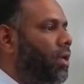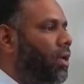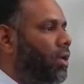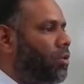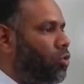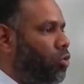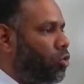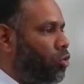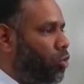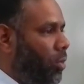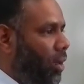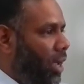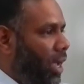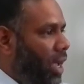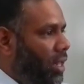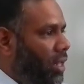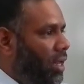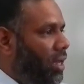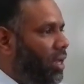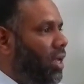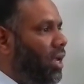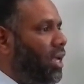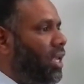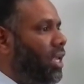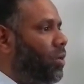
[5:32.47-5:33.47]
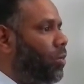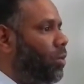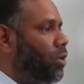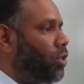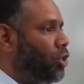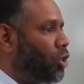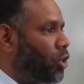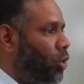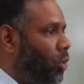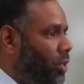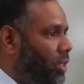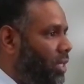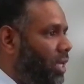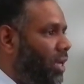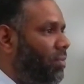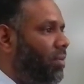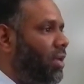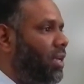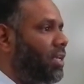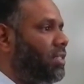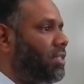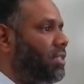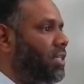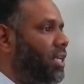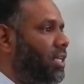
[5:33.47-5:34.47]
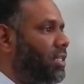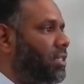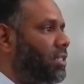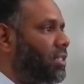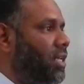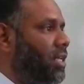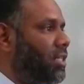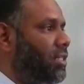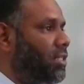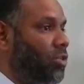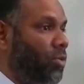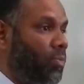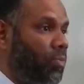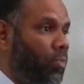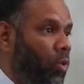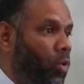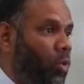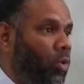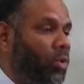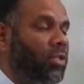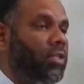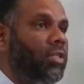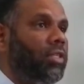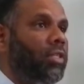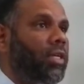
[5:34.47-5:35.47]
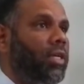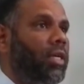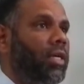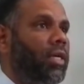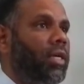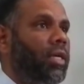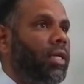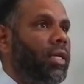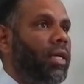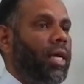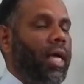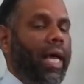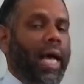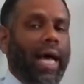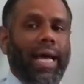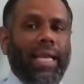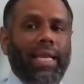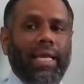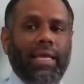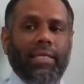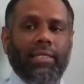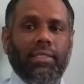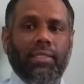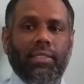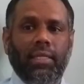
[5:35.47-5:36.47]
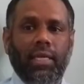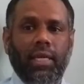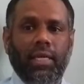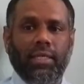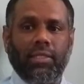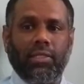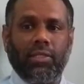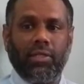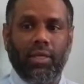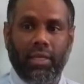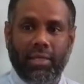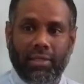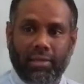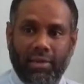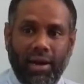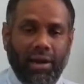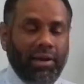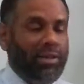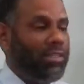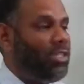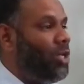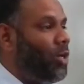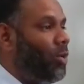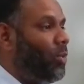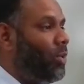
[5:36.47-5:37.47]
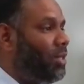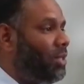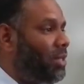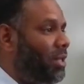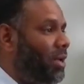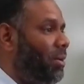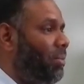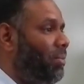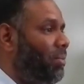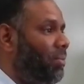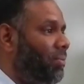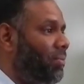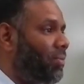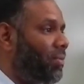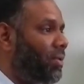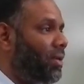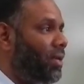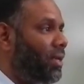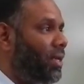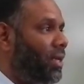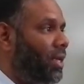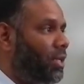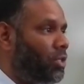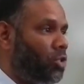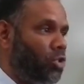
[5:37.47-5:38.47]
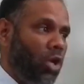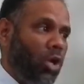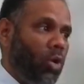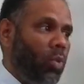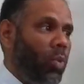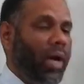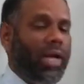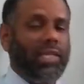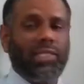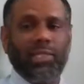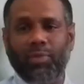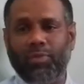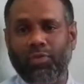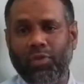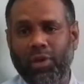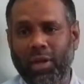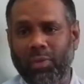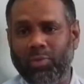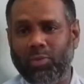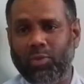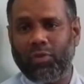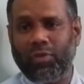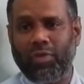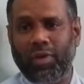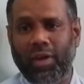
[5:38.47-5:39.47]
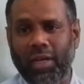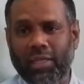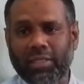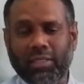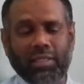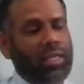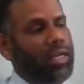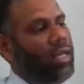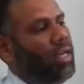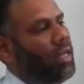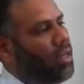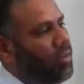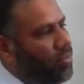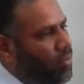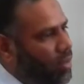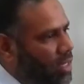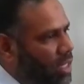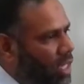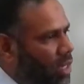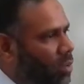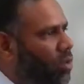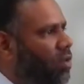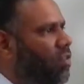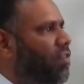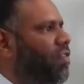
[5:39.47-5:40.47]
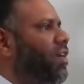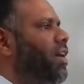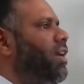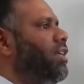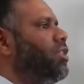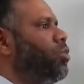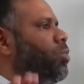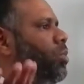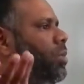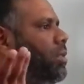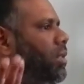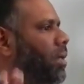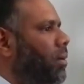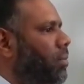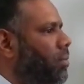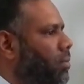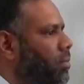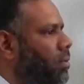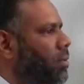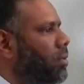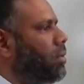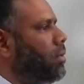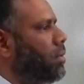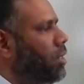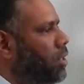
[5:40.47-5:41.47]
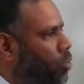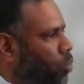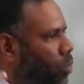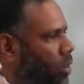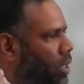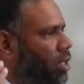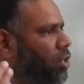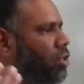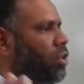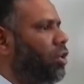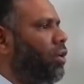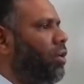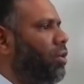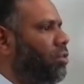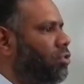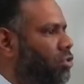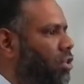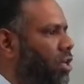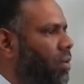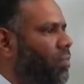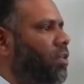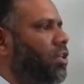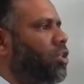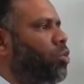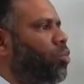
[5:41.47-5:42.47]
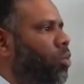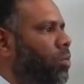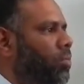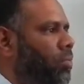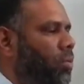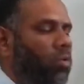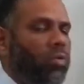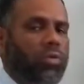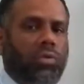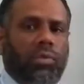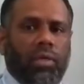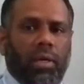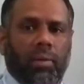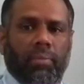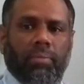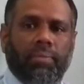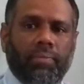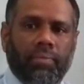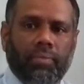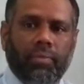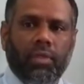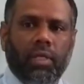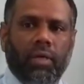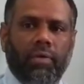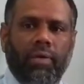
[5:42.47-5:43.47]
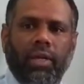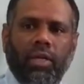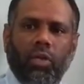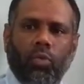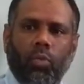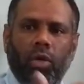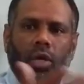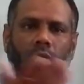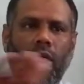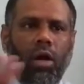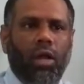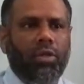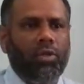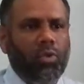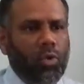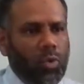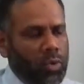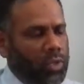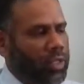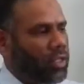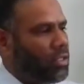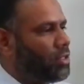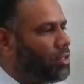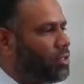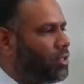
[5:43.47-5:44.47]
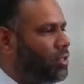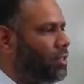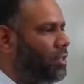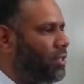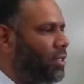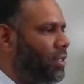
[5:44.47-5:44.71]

So subhanAllah, he would show them his, his, his support and his, his solidarity with them. It's not wajib for him to fast, but he would fast with them. This would encourage them. This would boost them. Right? We all know this.